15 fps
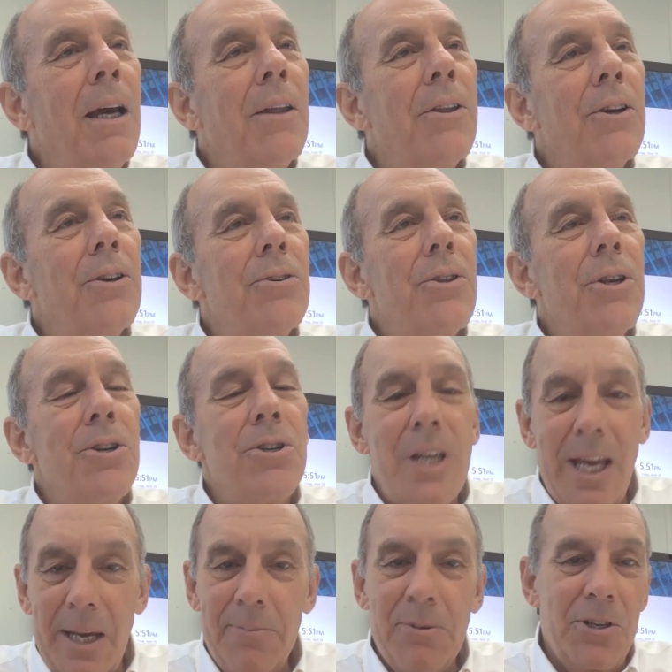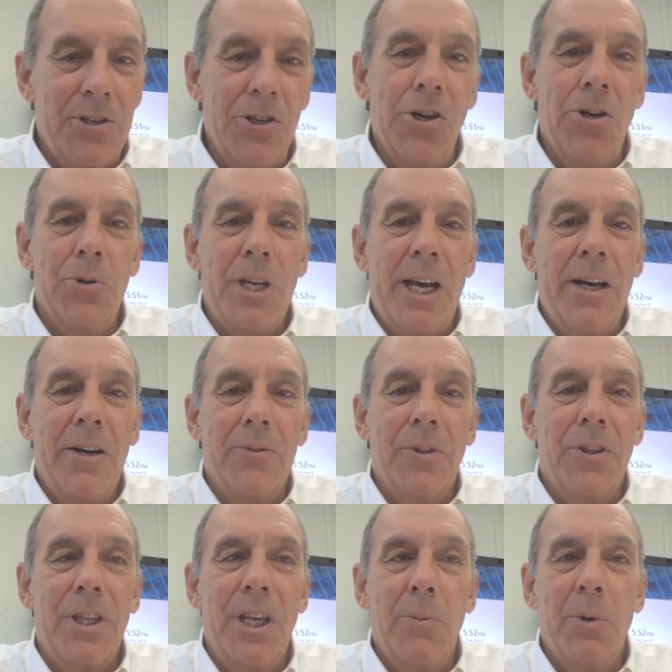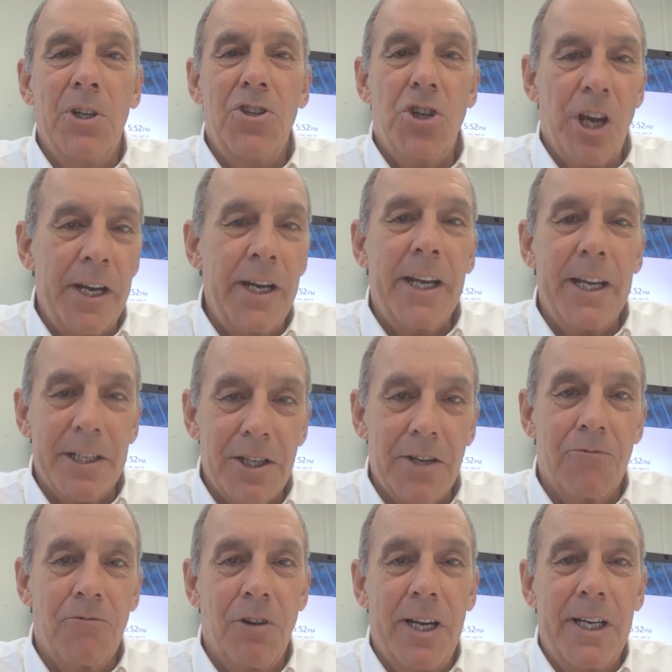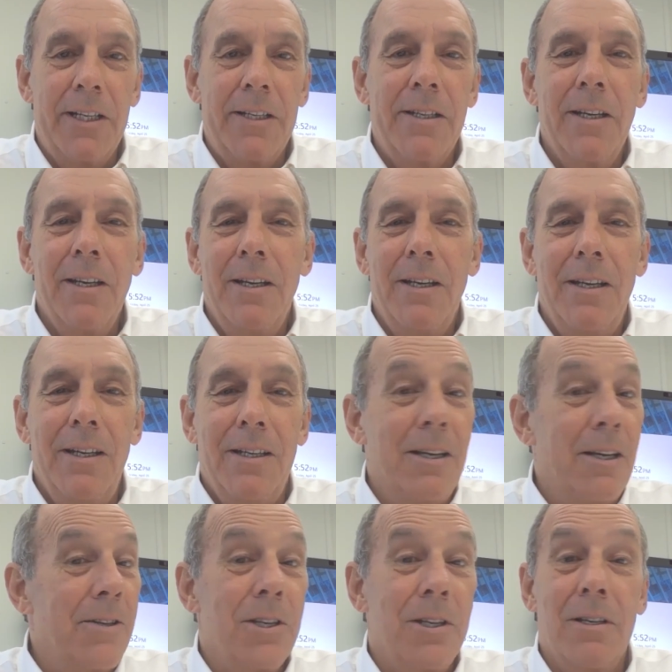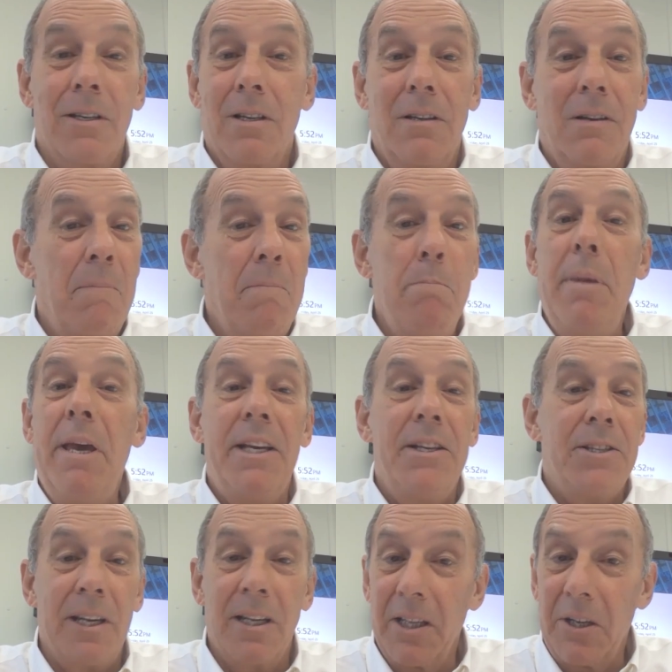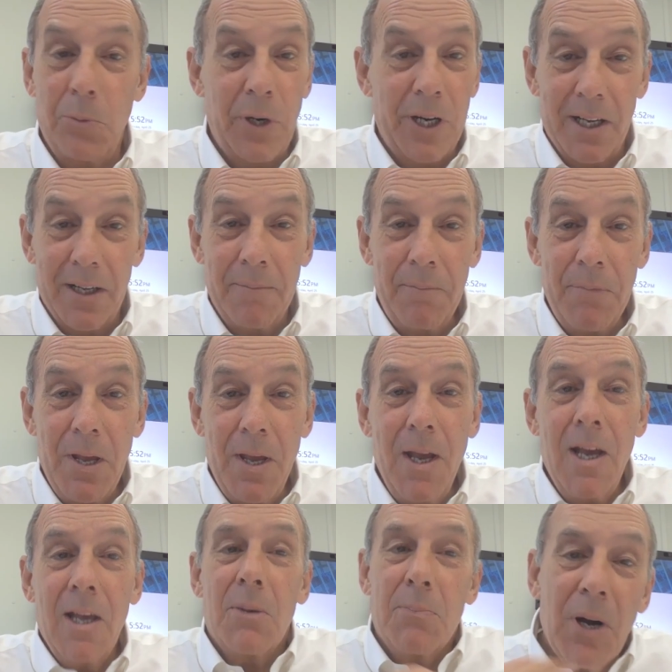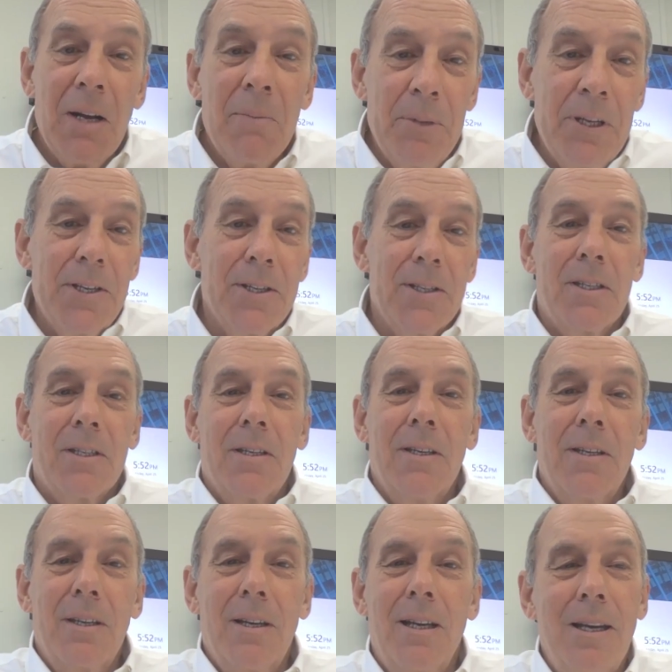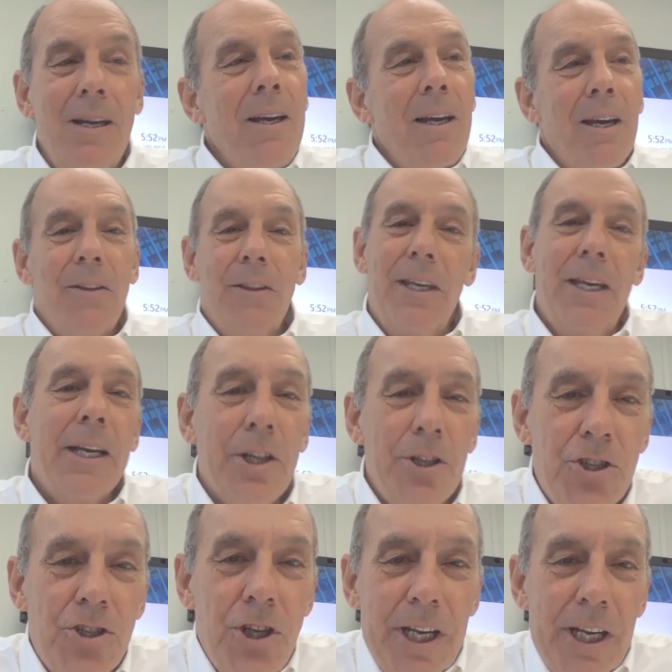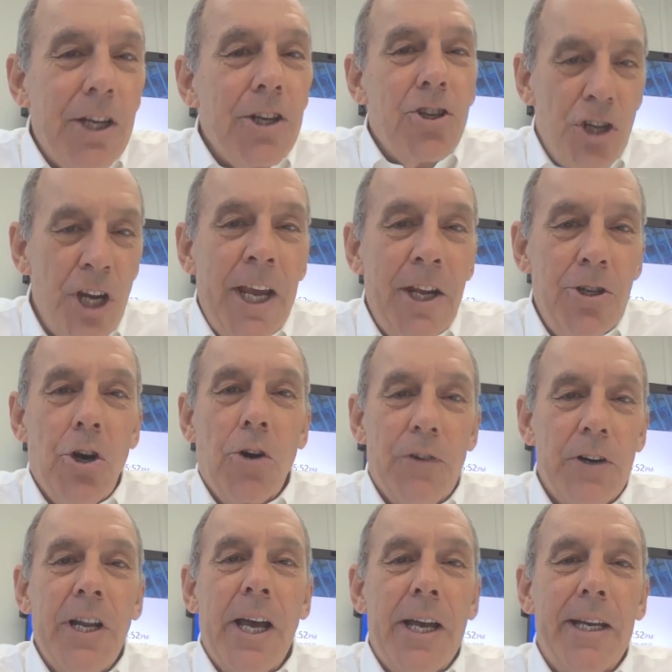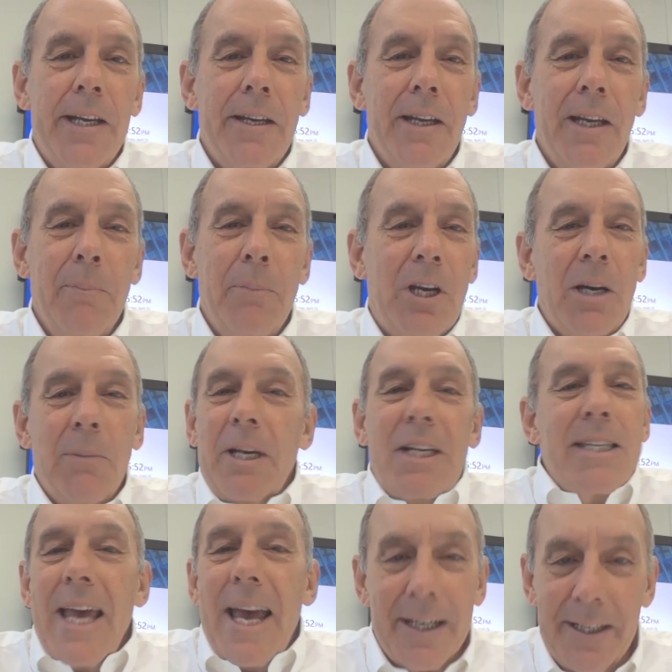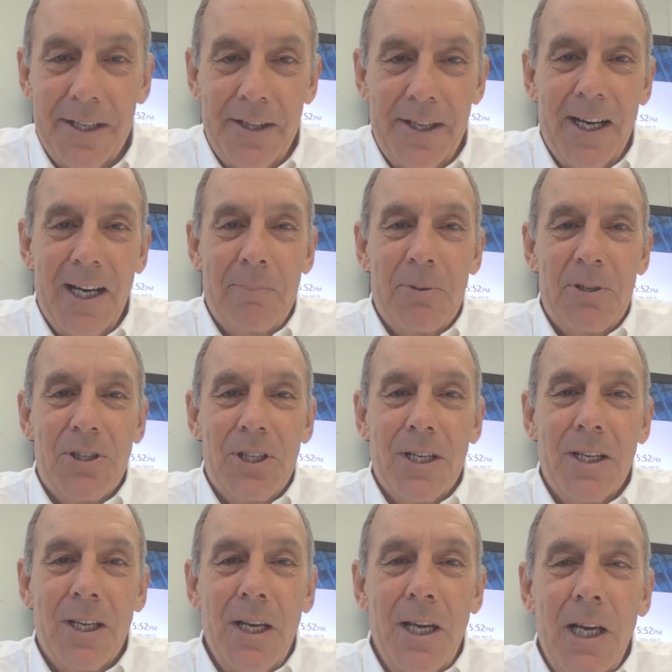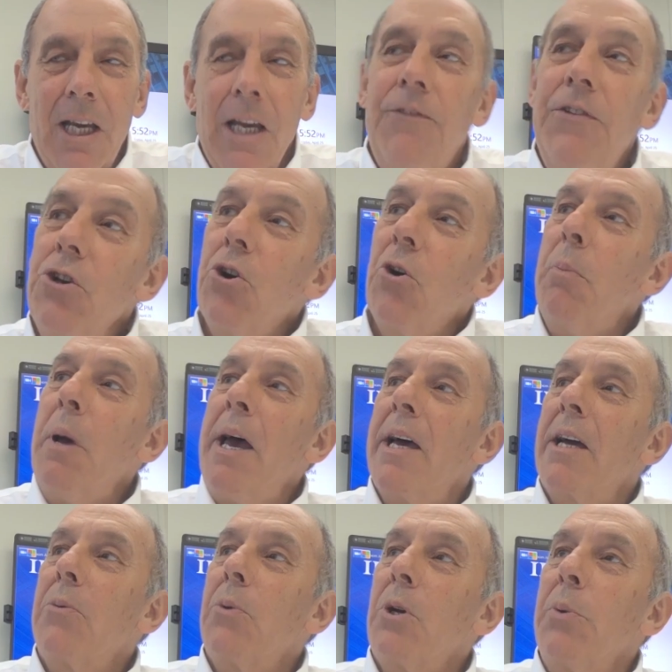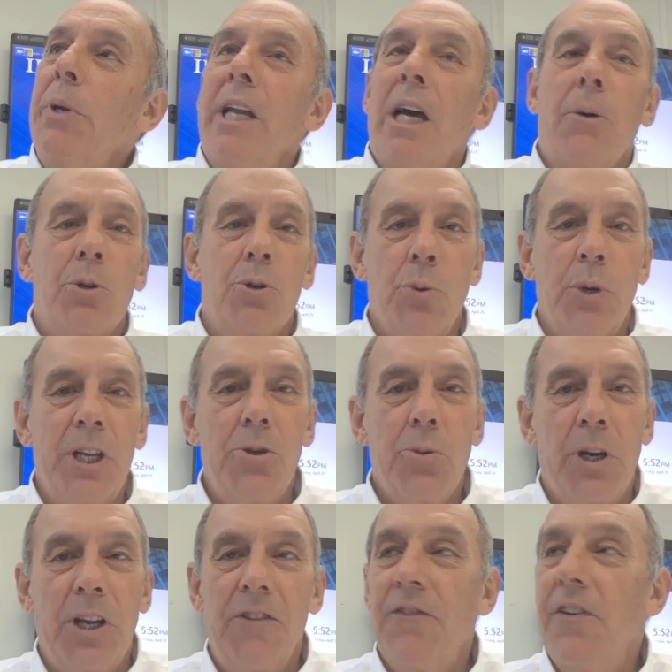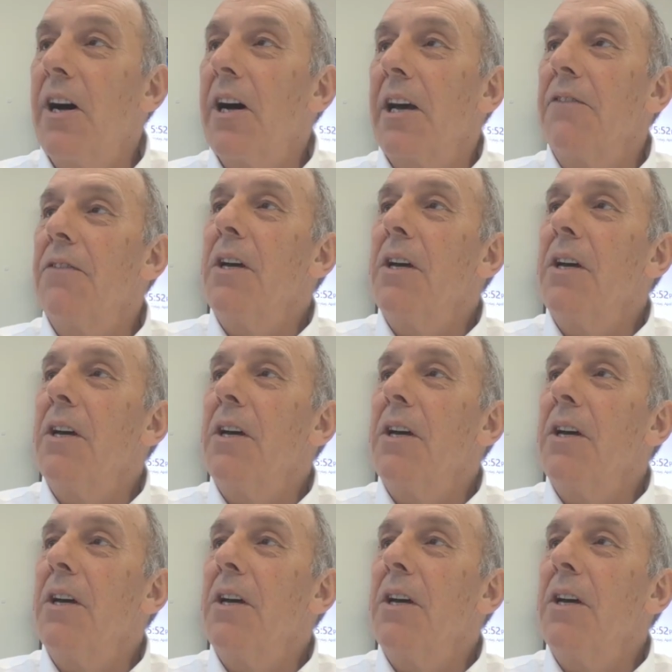There's absolutely no doubt that when China gets it right, it does it amazingly well. The problem is it could change overnight and become exactly the opposite. If you go back, what do we know? We're 2025.